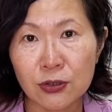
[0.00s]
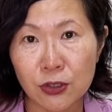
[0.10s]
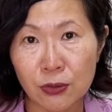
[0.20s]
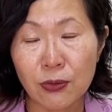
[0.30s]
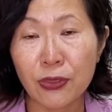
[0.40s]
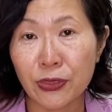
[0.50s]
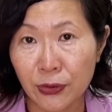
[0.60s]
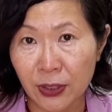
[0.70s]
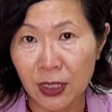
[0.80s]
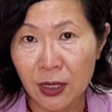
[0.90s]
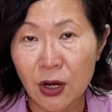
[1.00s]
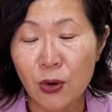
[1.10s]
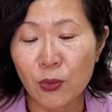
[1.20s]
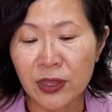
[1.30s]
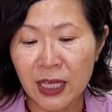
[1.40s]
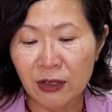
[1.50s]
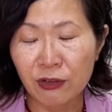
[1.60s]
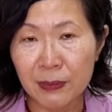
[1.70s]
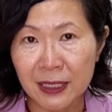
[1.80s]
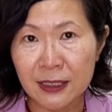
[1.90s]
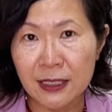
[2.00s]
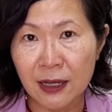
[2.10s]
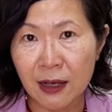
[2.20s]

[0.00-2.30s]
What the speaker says: to 30 with increments